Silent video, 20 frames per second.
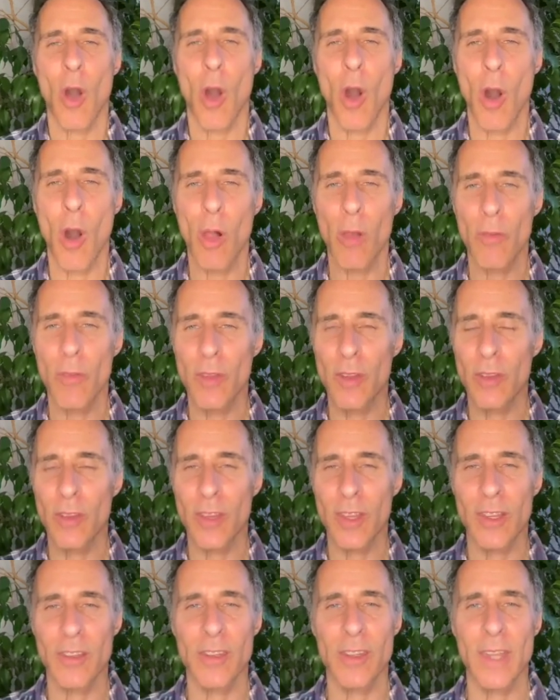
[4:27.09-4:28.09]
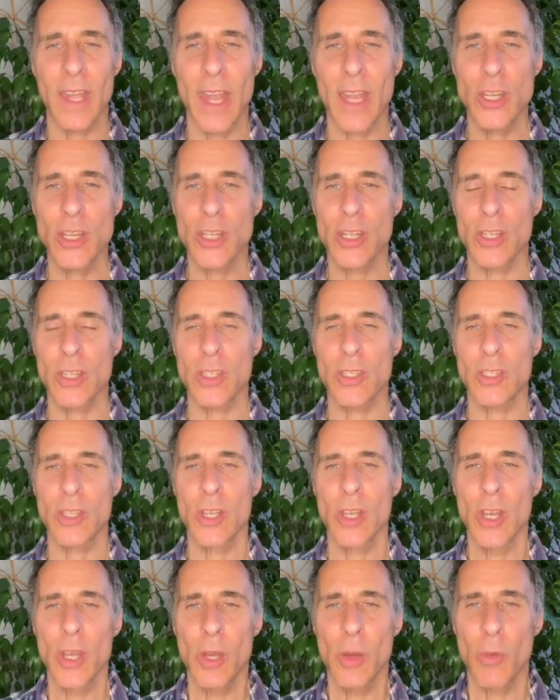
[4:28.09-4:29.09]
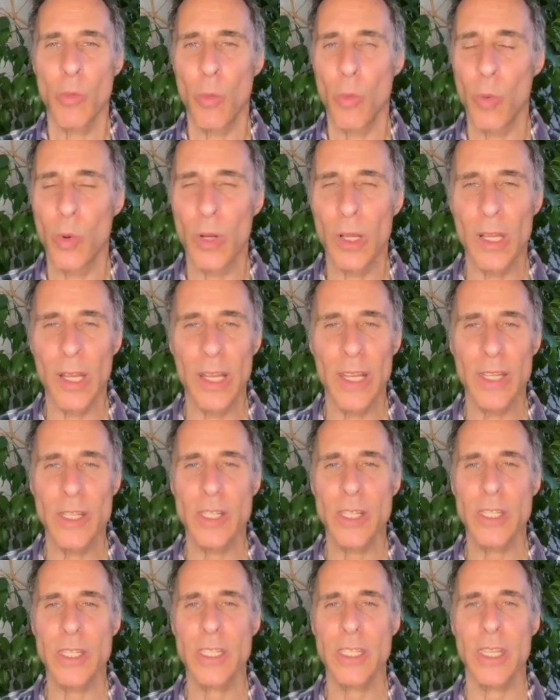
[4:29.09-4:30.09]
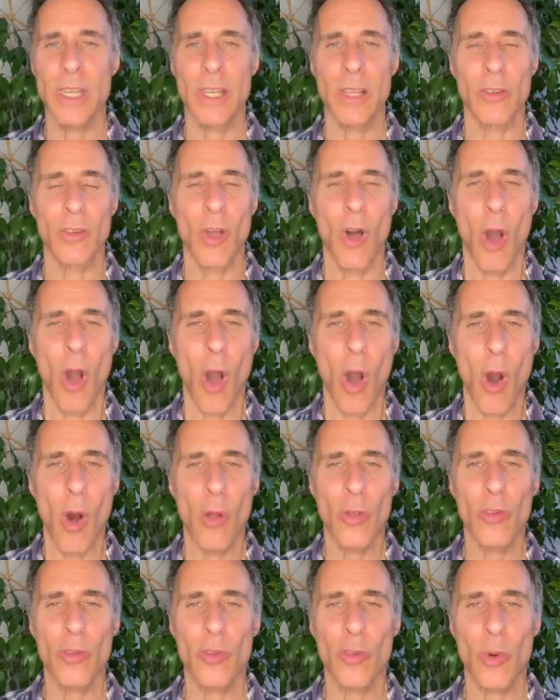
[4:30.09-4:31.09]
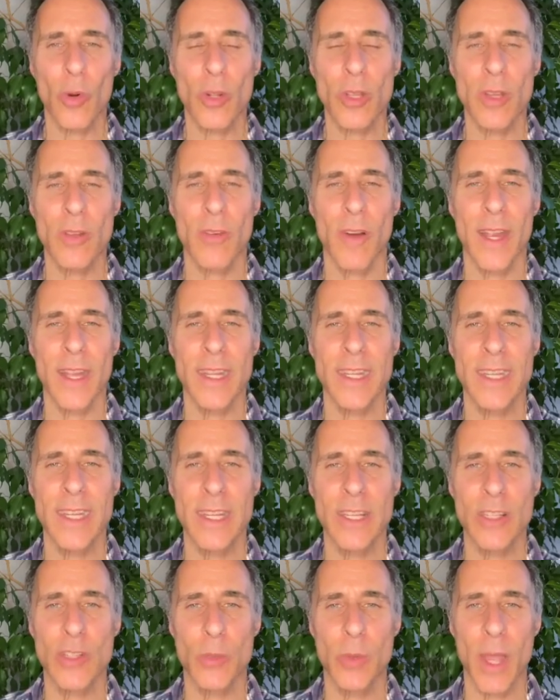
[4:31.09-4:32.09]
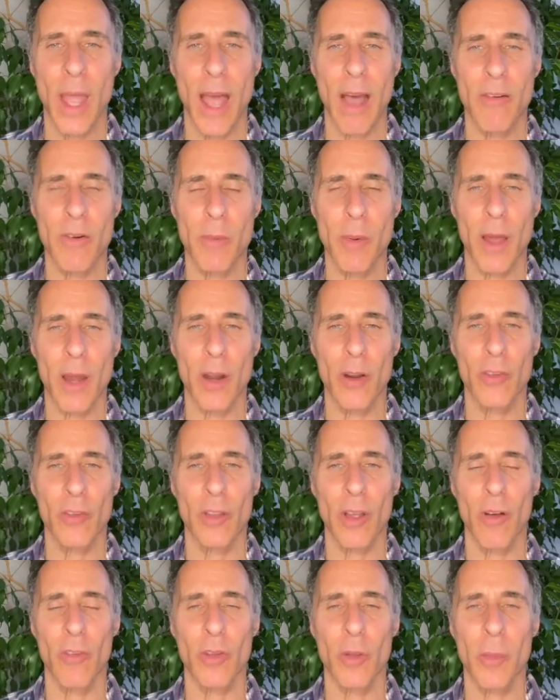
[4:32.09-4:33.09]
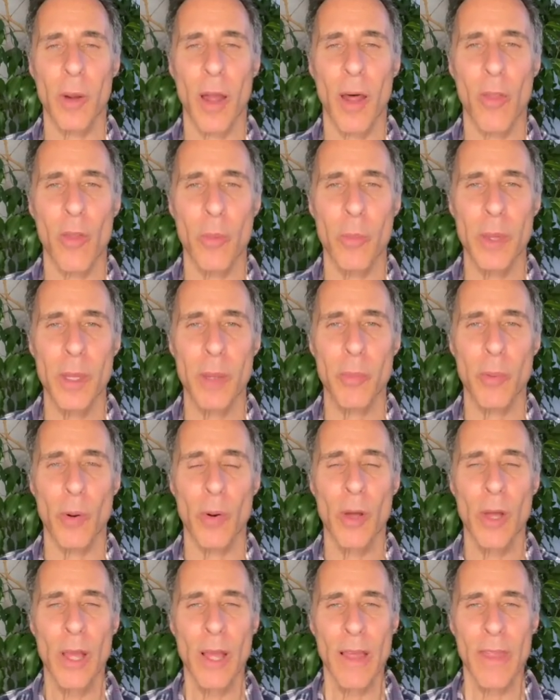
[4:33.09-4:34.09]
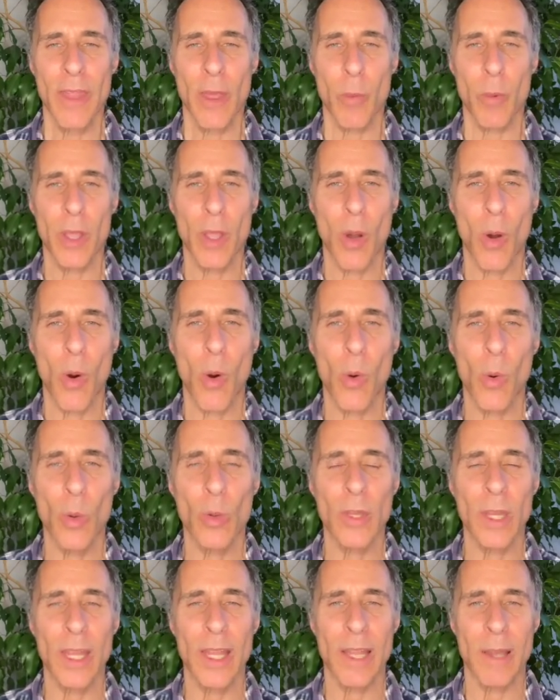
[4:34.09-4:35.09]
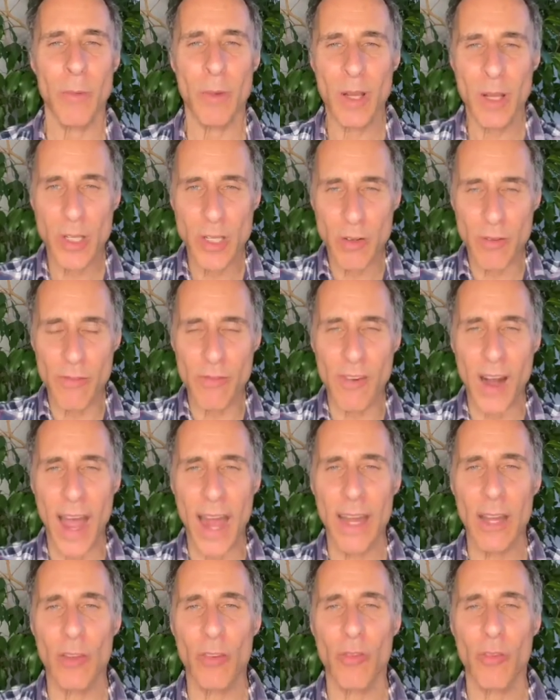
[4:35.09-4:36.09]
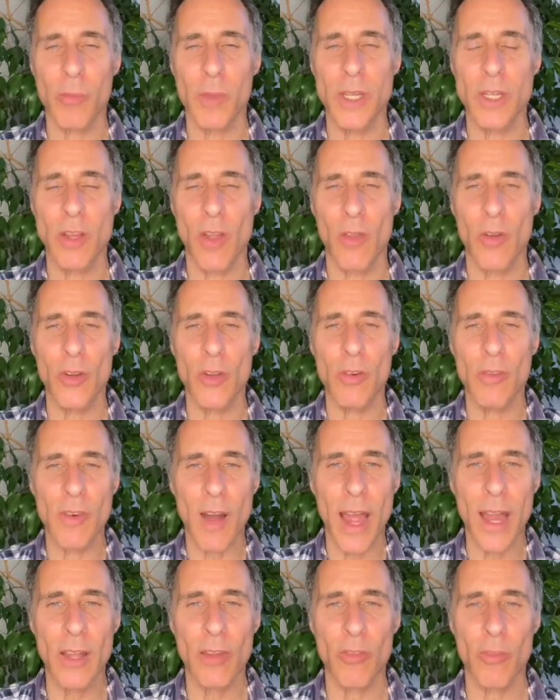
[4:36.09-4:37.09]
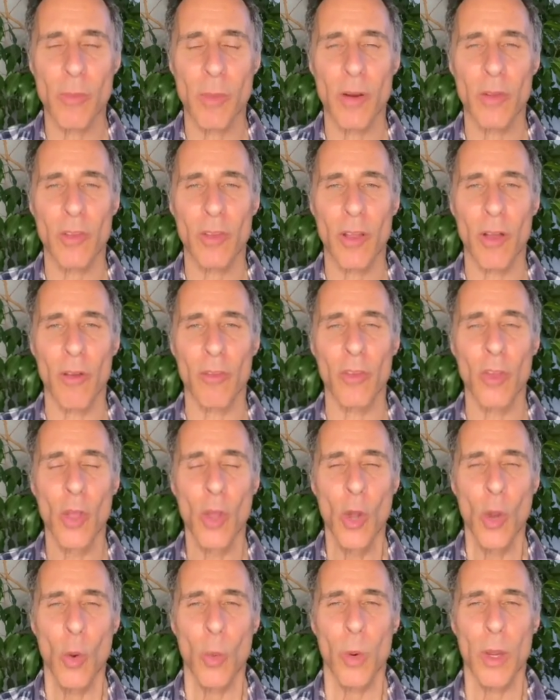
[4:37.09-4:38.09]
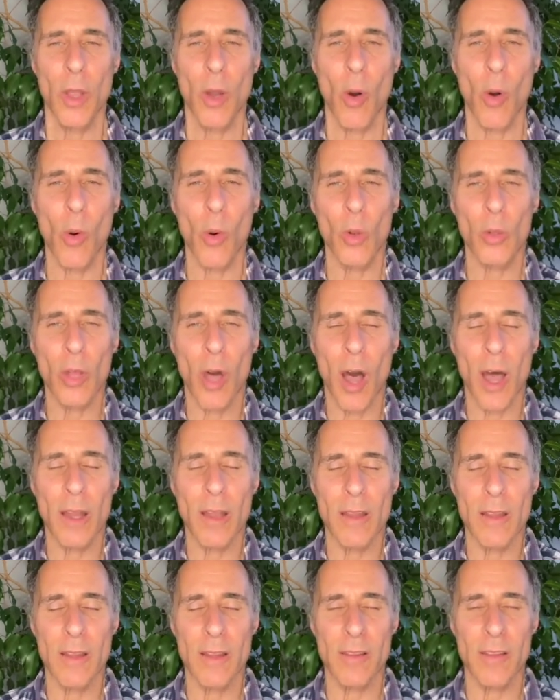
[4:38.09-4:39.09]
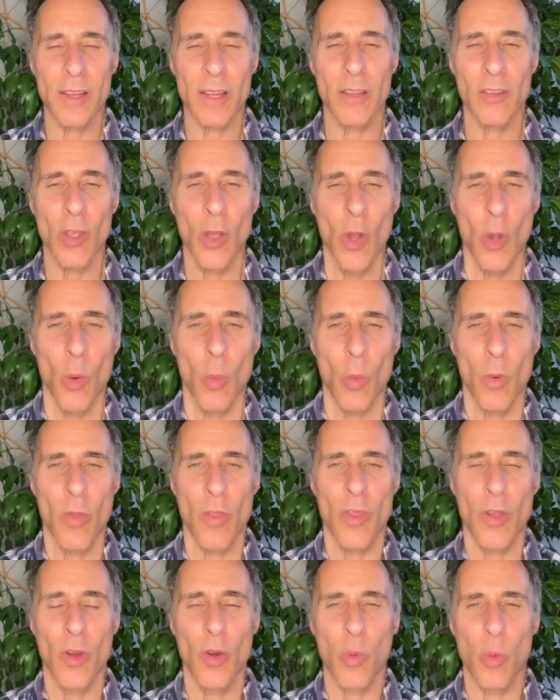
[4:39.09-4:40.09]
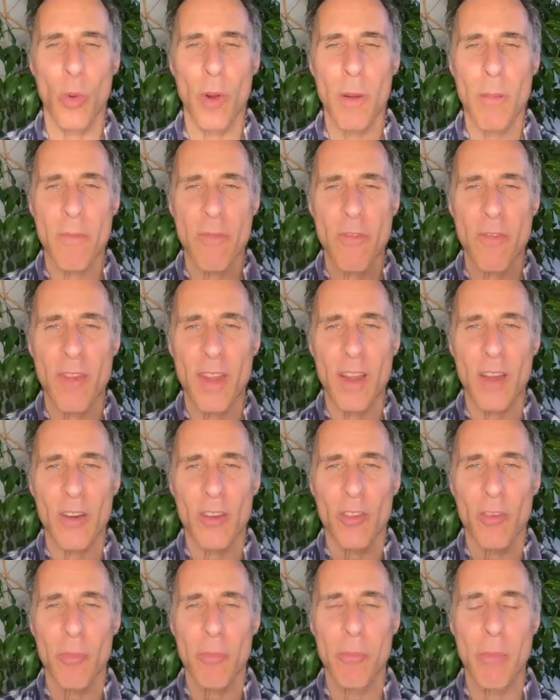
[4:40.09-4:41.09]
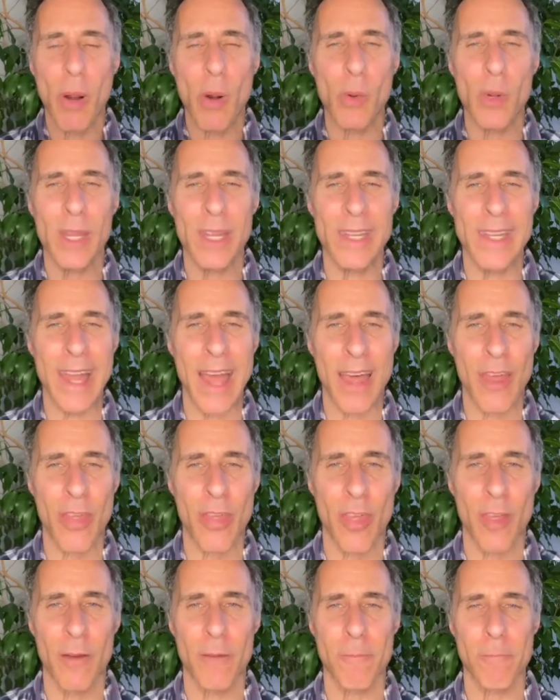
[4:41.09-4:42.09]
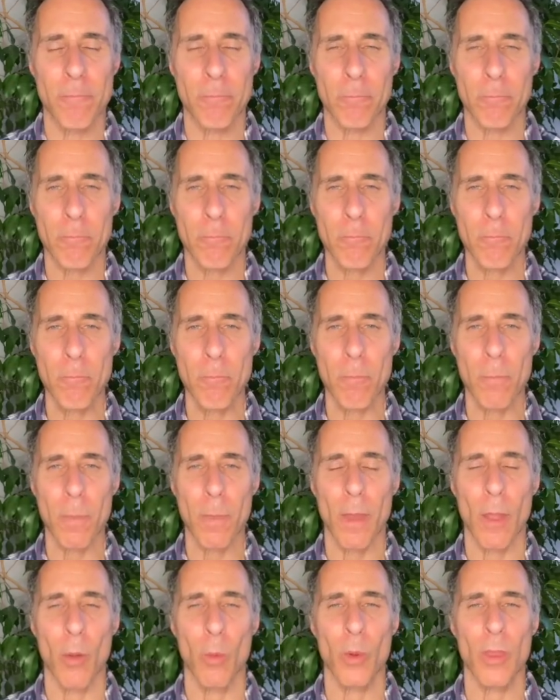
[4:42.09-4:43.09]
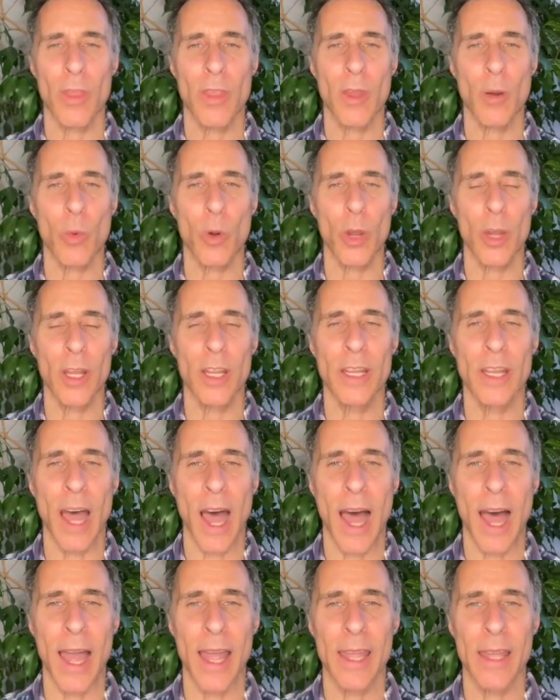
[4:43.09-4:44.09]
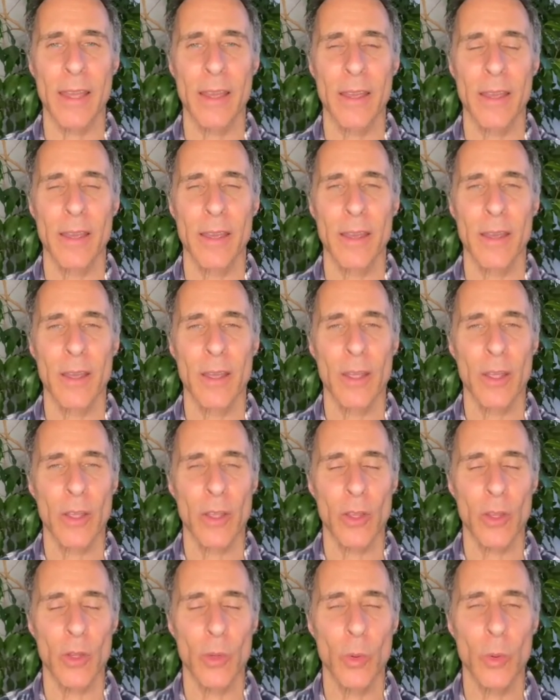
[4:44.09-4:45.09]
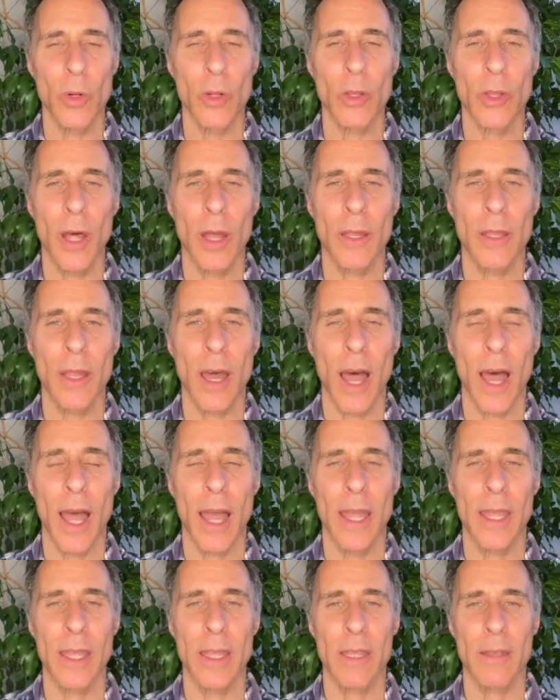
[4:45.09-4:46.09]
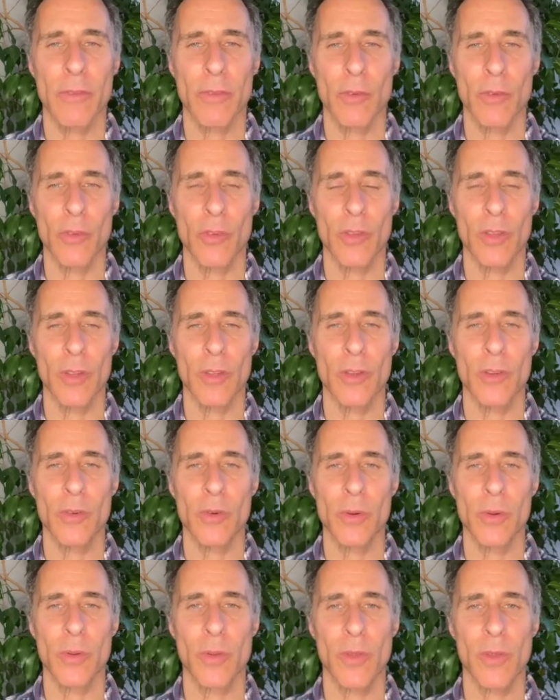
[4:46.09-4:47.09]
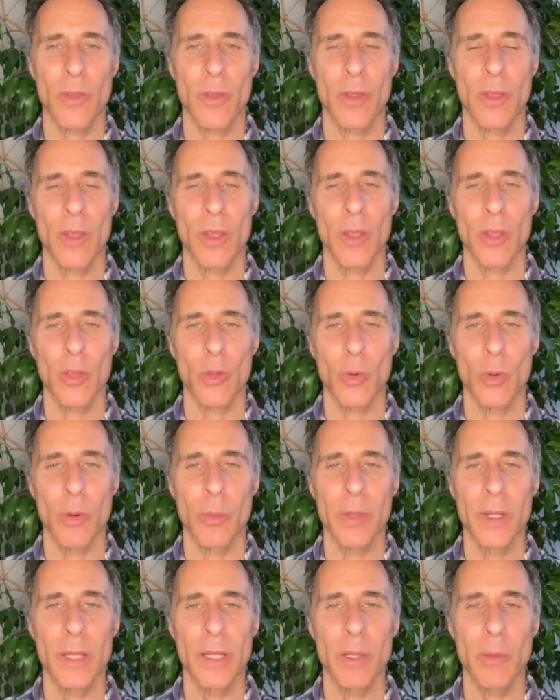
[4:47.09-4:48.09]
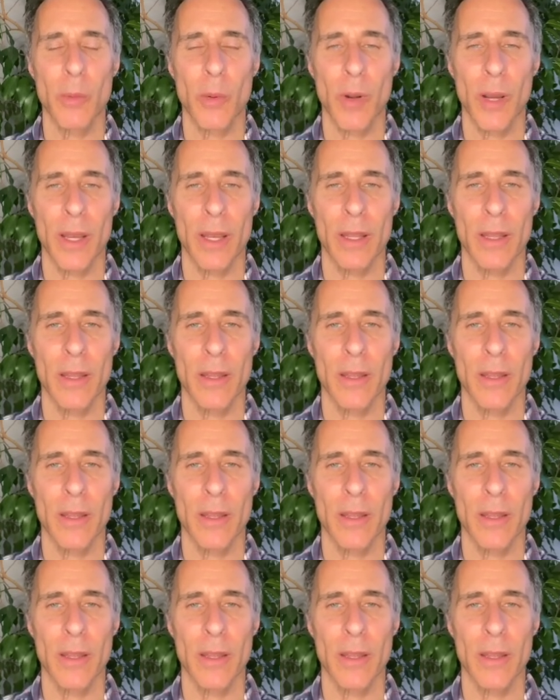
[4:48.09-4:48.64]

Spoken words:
All of these things, nations, religious things, all sorts of ideas we have about ourselves and about other people that we hold and divide us from each other and divide us from ourselves. We hold on to these things with the grim fingers of bony death. We think we're going to die. You will not die if you see the truth. You will be liberated.